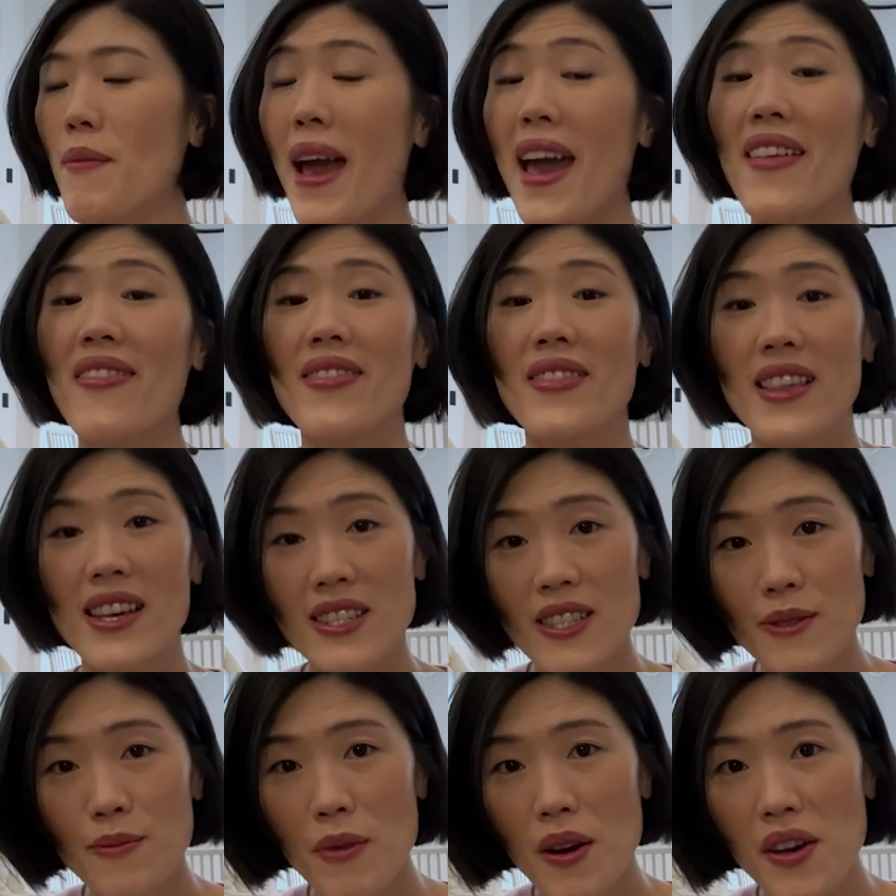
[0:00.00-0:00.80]
And
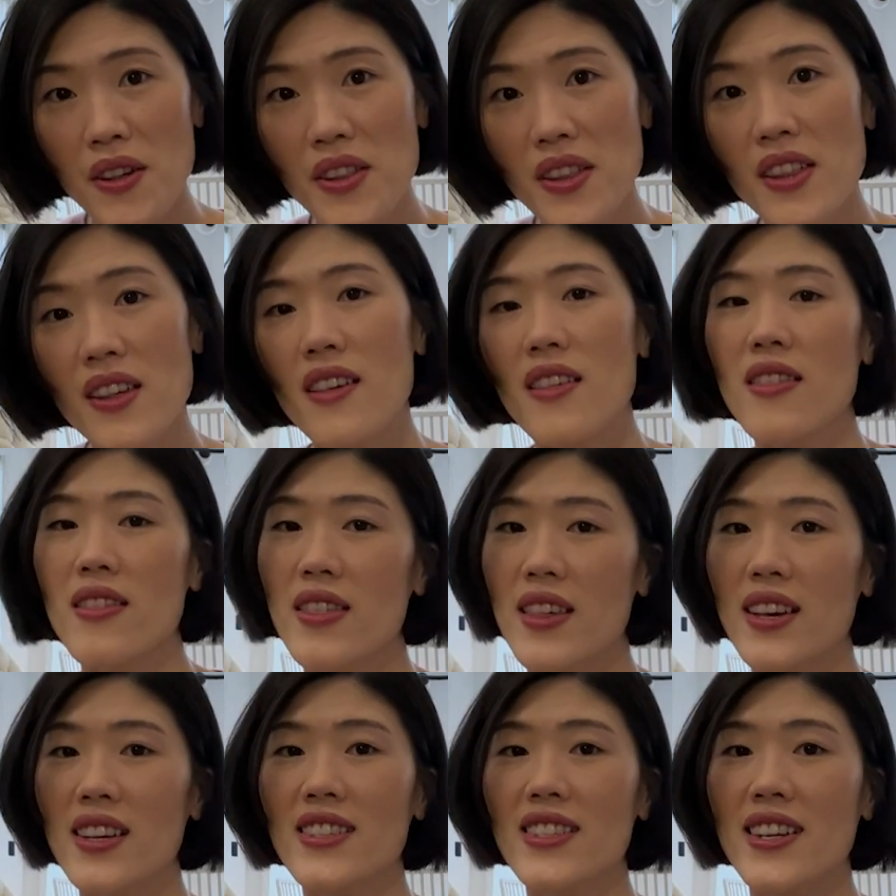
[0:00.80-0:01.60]
this month,
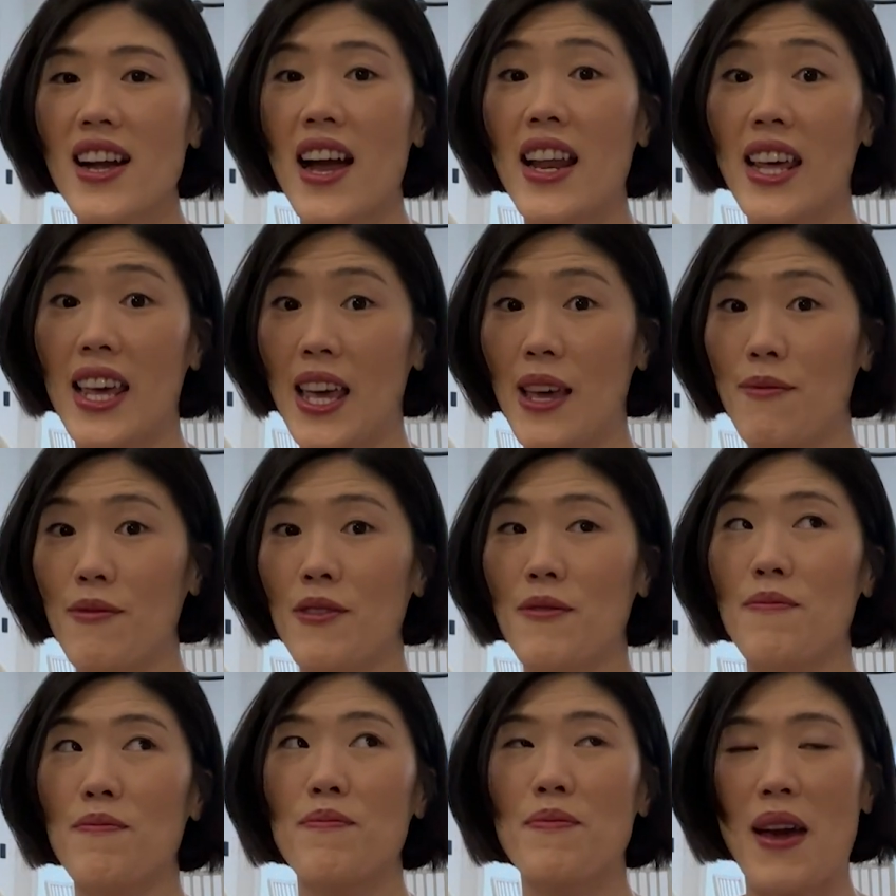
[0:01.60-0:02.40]
things got
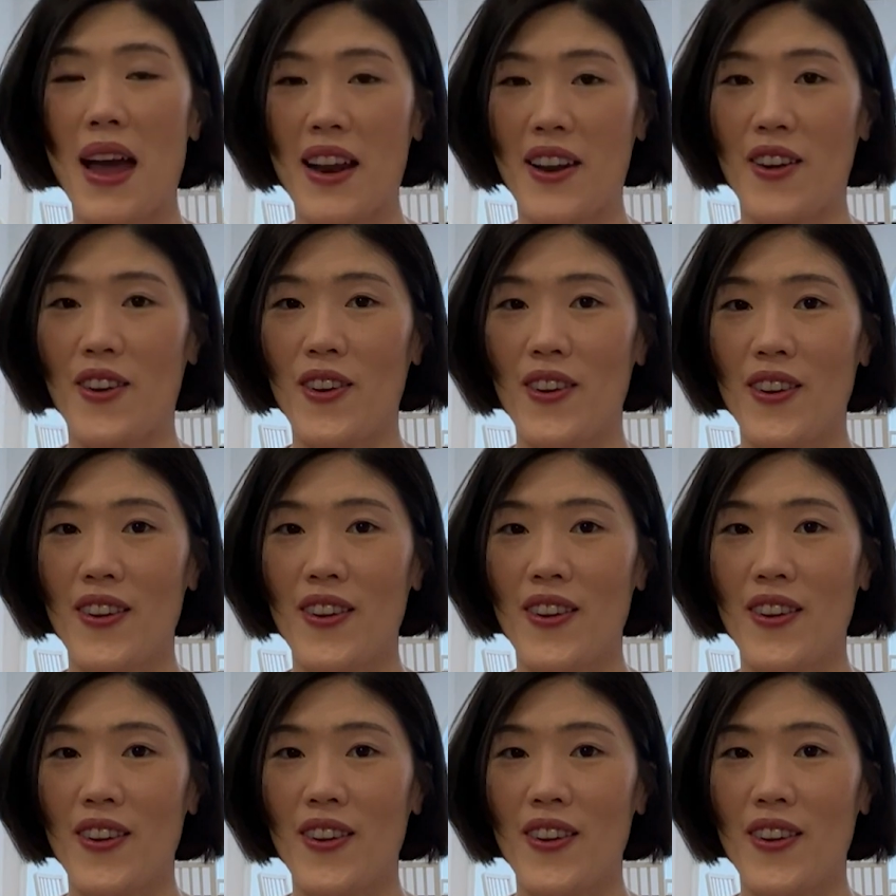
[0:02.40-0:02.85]
even better.